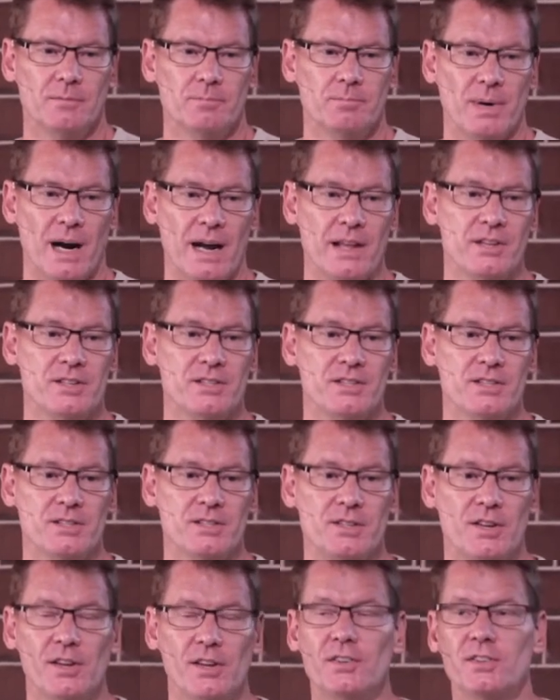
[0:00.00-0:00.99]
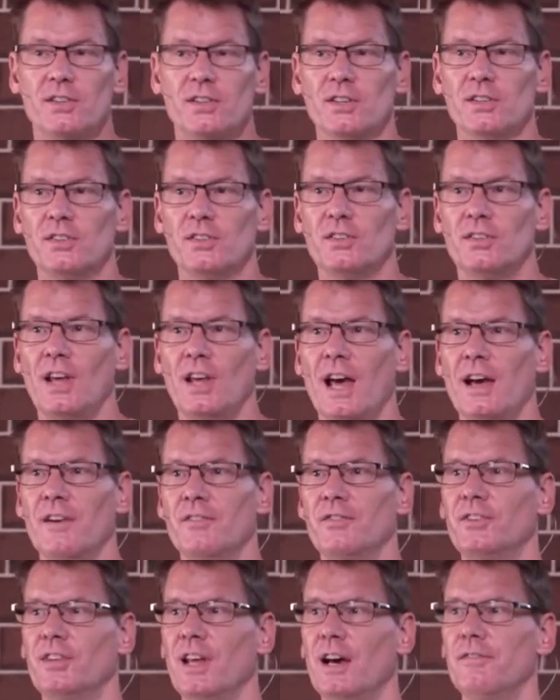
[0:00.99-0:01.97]
brothers and sisters have
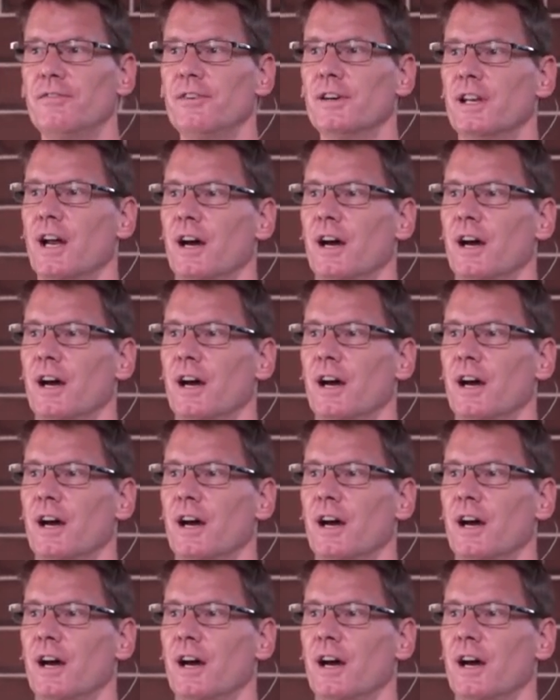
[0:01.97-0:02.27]
suffered